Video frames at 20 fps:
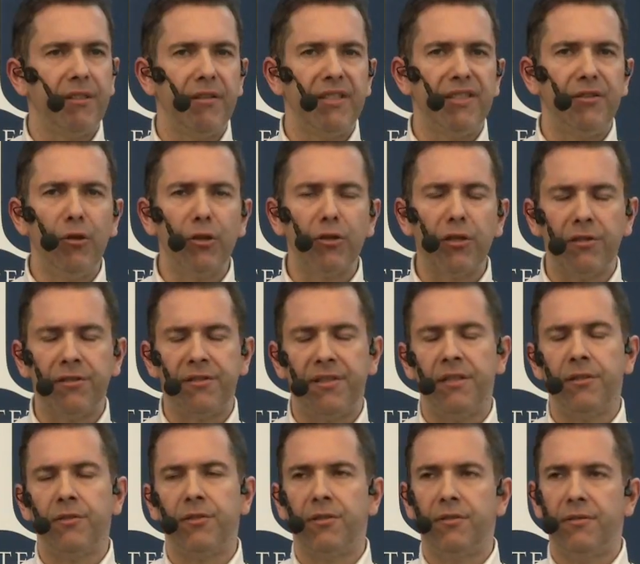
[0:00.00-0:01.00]
there is no
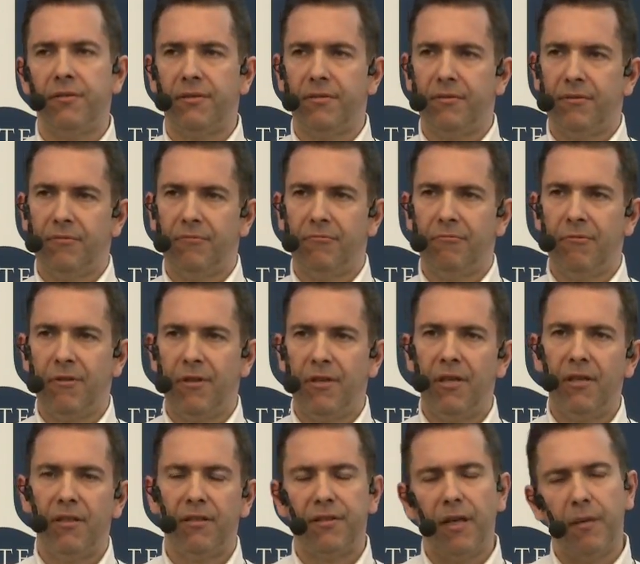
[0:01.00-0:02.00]
consensus.
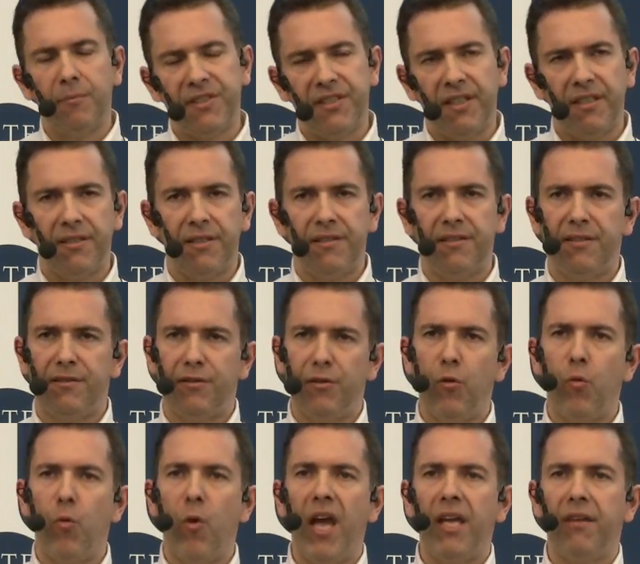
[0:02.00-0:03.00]
Some say that it's
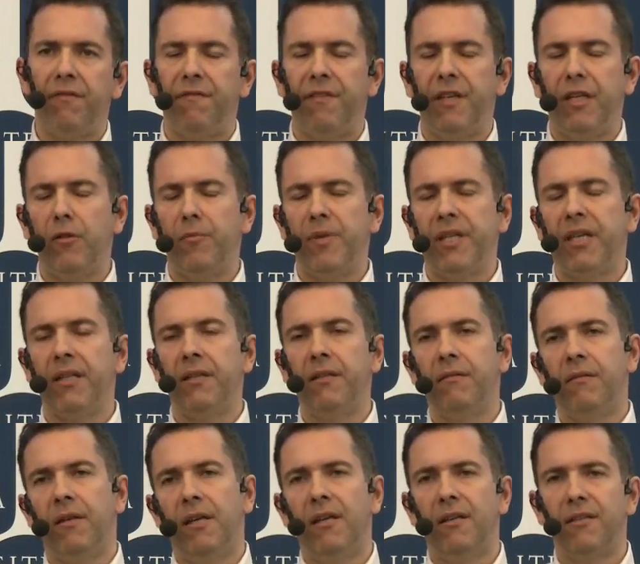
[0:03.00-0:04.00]
a wave
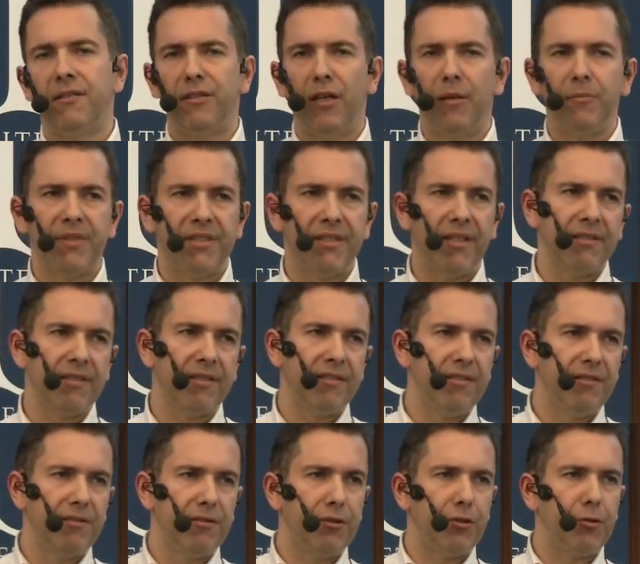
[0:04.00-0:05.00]
phenomenon. Some say
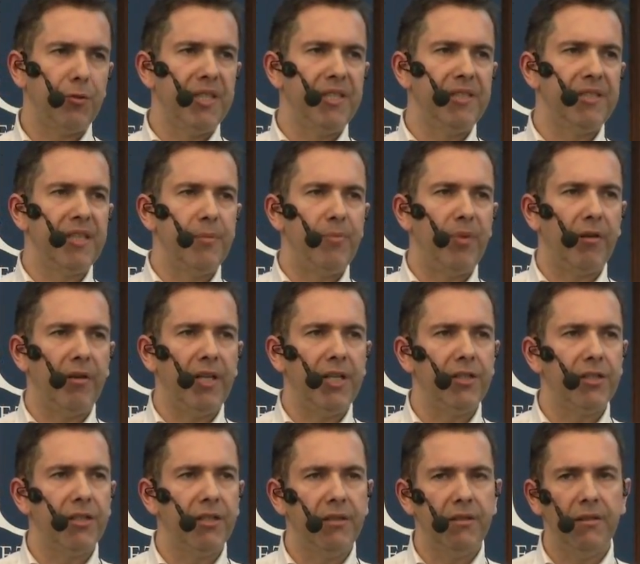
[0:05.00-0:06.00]
that it's a 3D
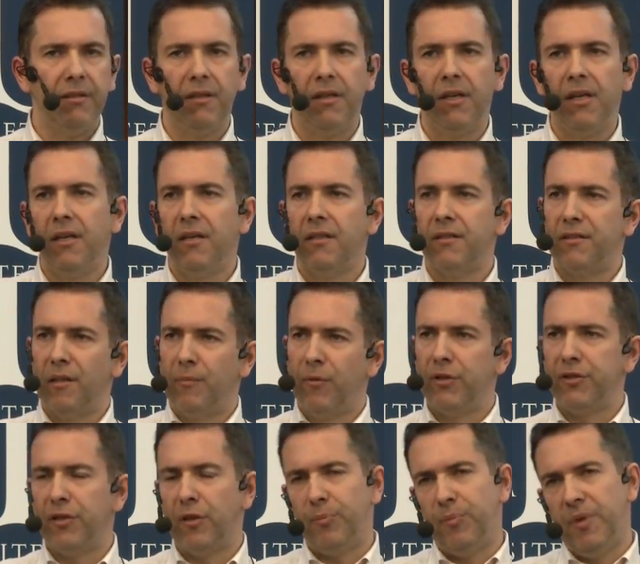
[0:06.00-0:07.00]
separation. Some
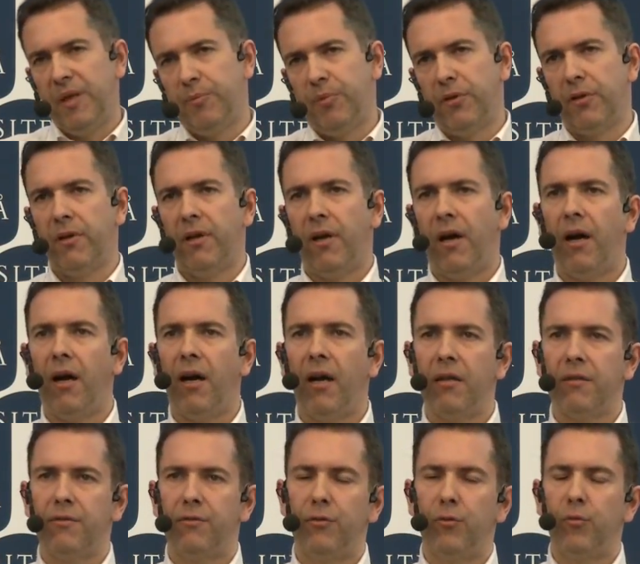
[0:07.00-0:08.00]
other people
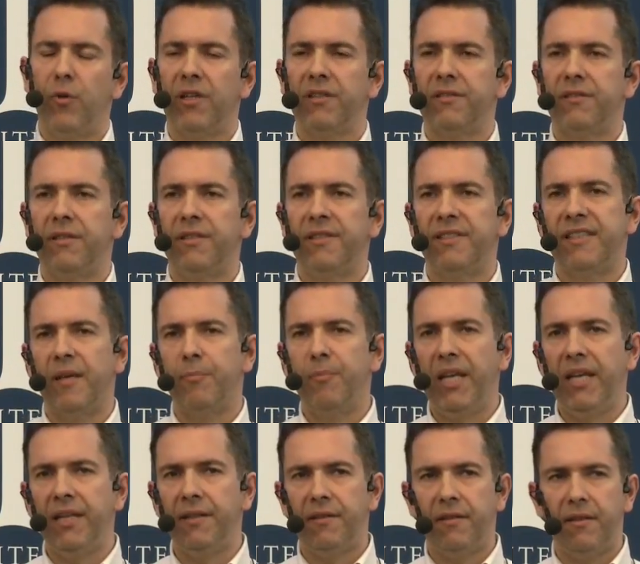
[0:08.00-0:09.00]
are towards the
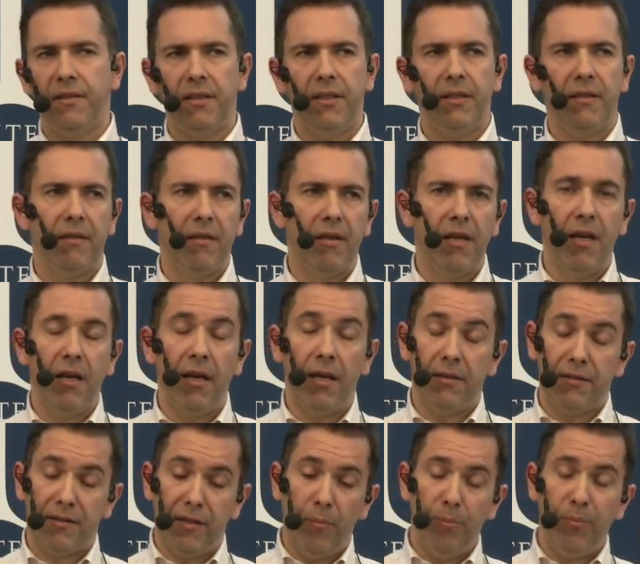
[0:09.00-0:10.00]
instability.
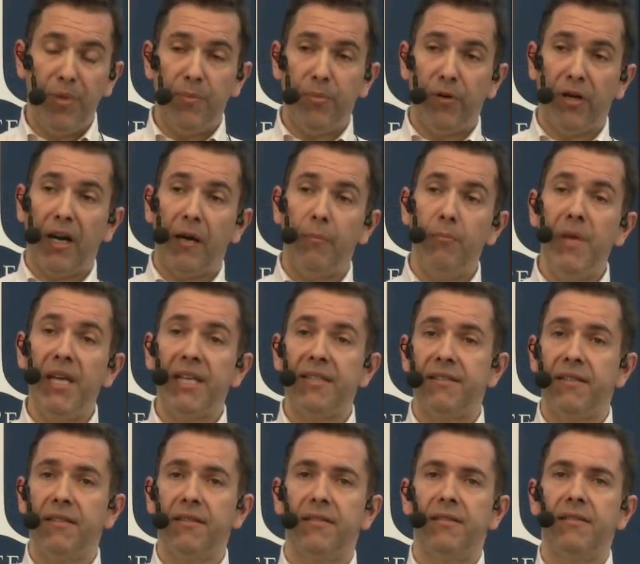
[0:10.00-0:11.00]
And some people are
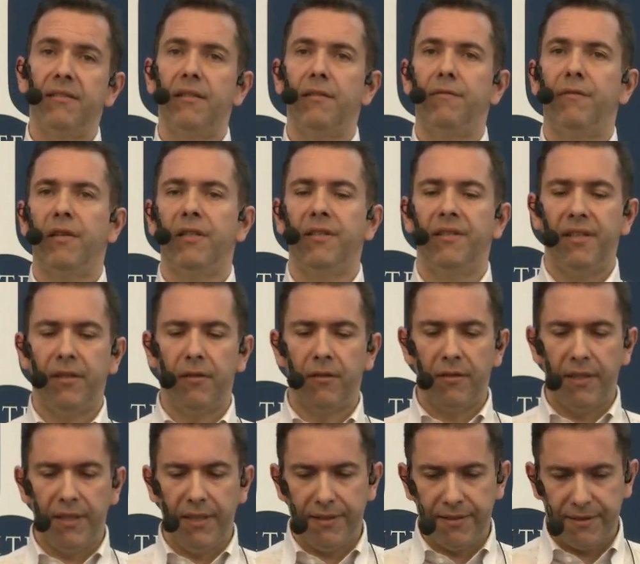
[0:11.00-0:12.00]
mixing these different
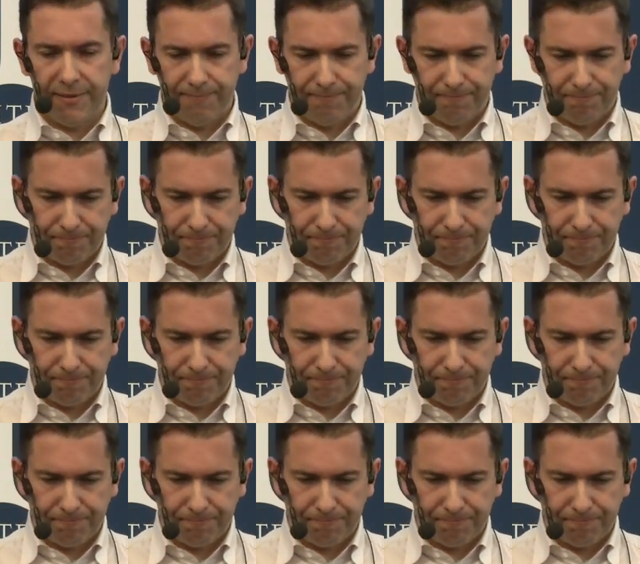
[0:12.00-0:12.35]
theories.